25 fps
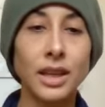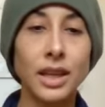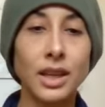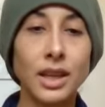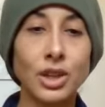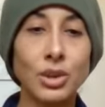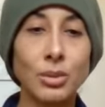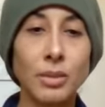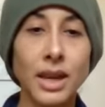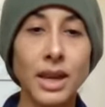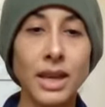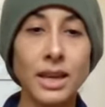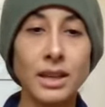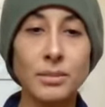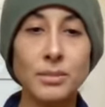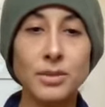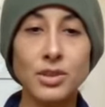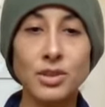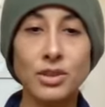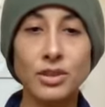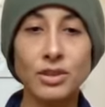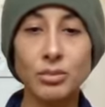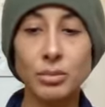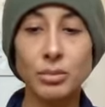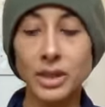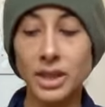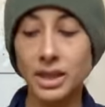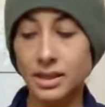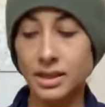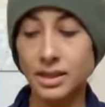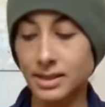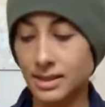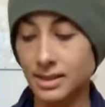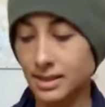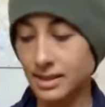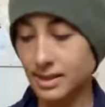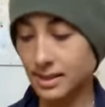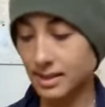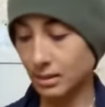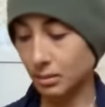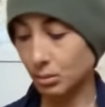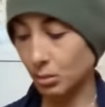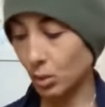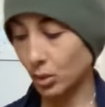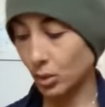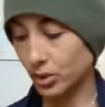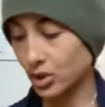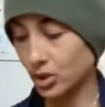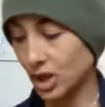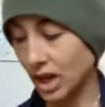And you might observe, because this is a
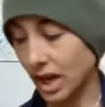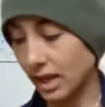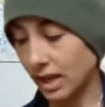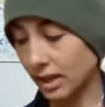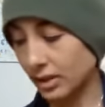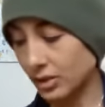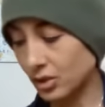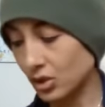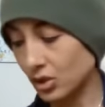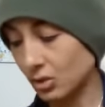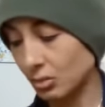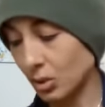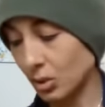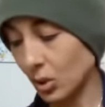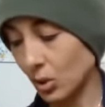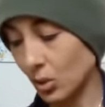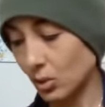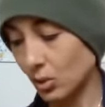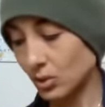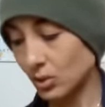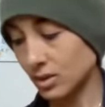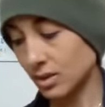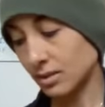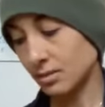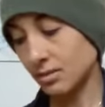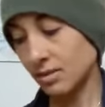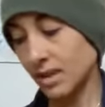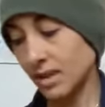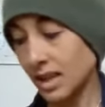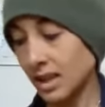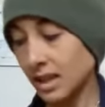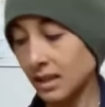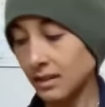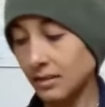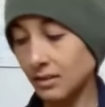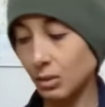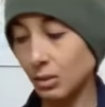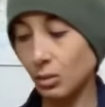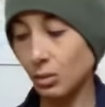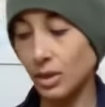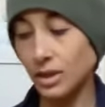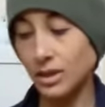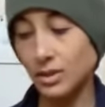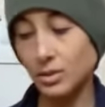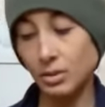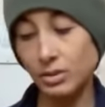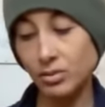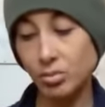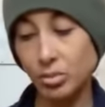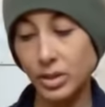more challenging pose than any of the
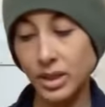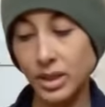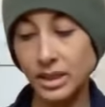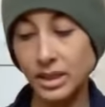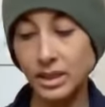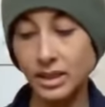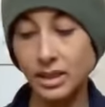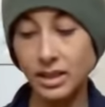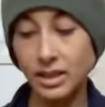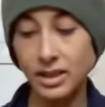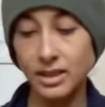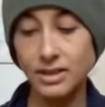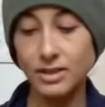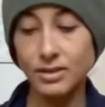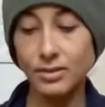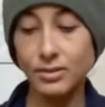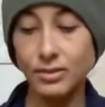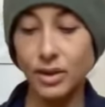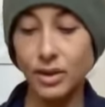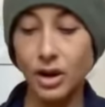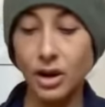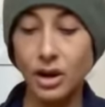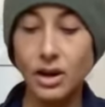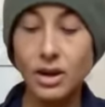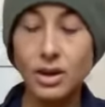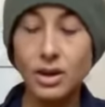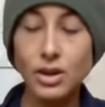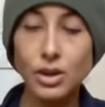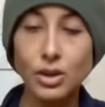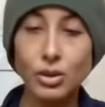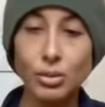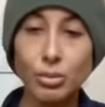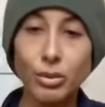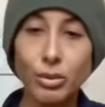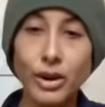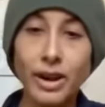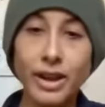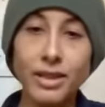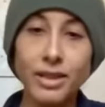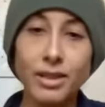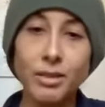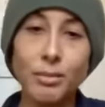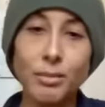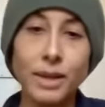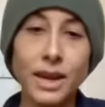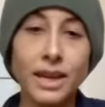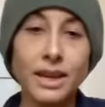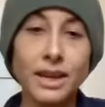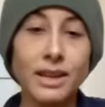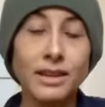ones we've been in thus far, your breath
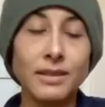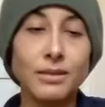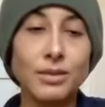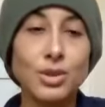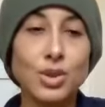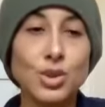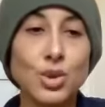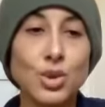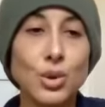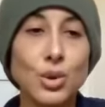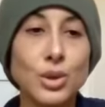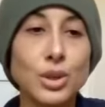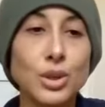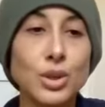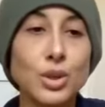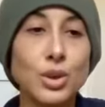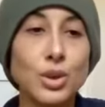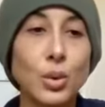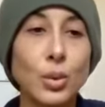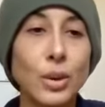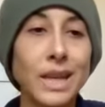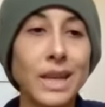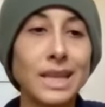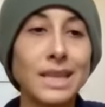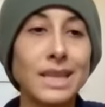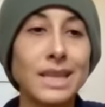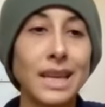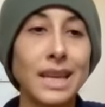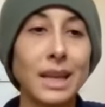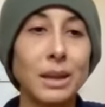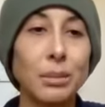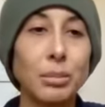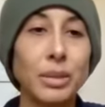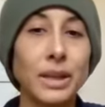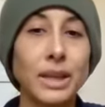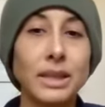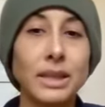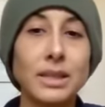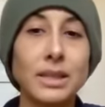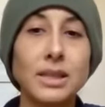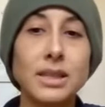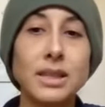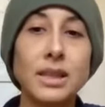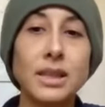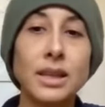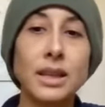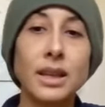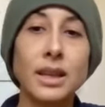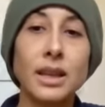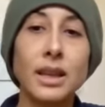might have shortened quite a bit.
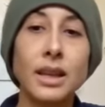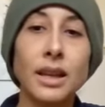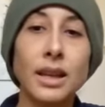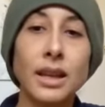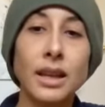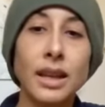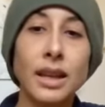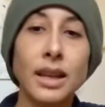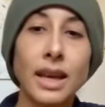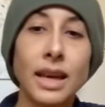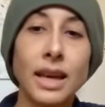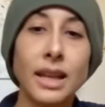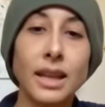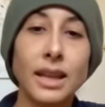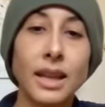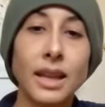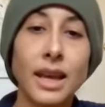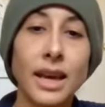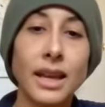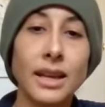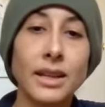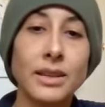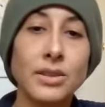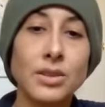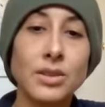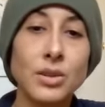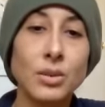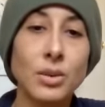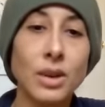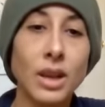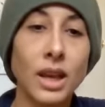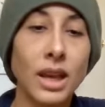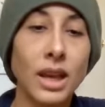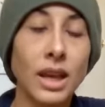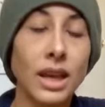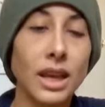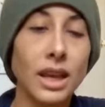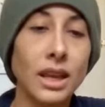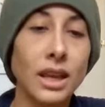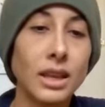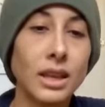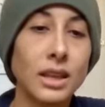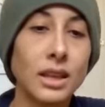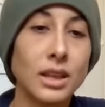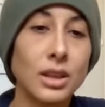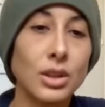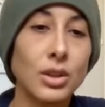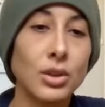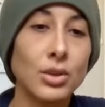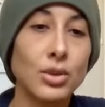And that is okay.
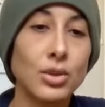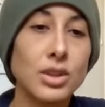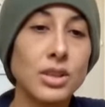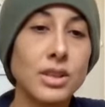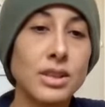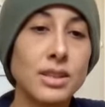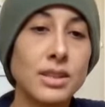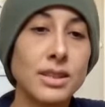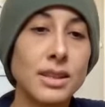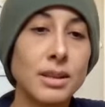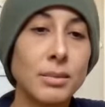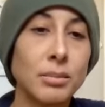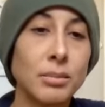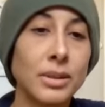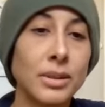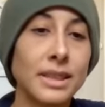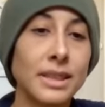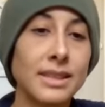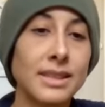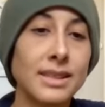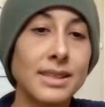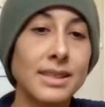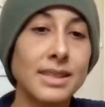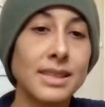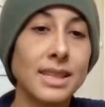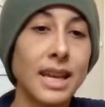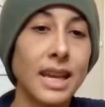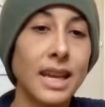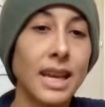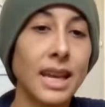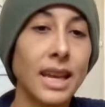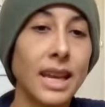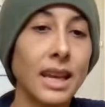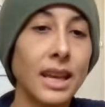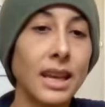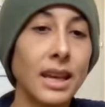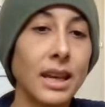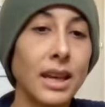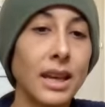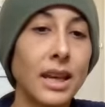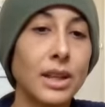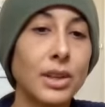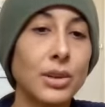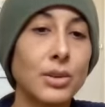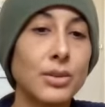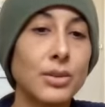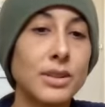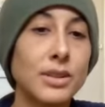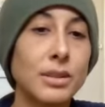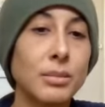You just simply stay
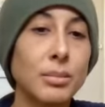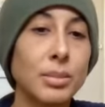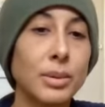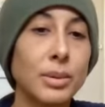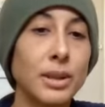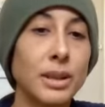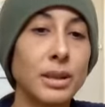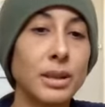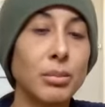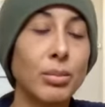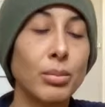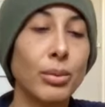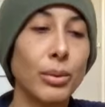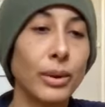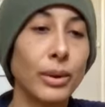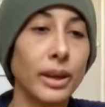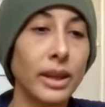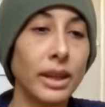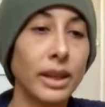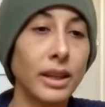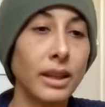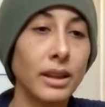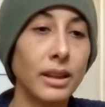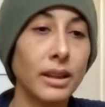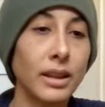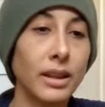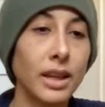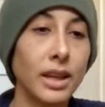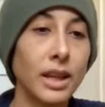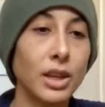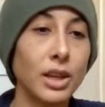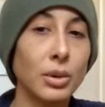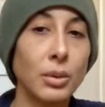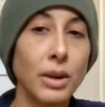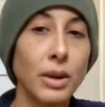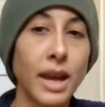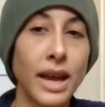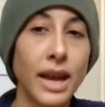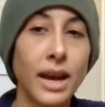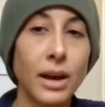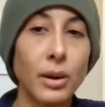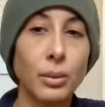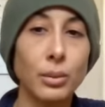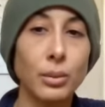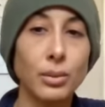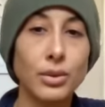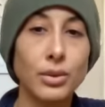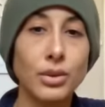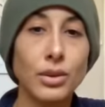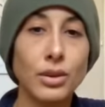and you simply breathe and you
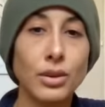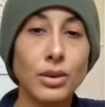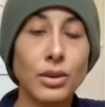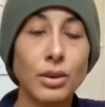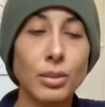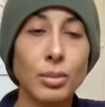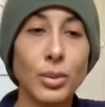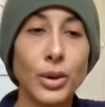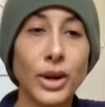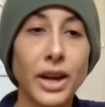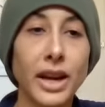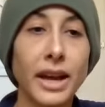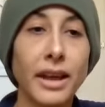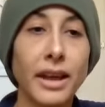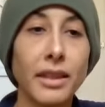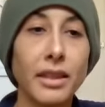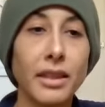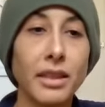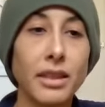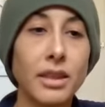count the breath.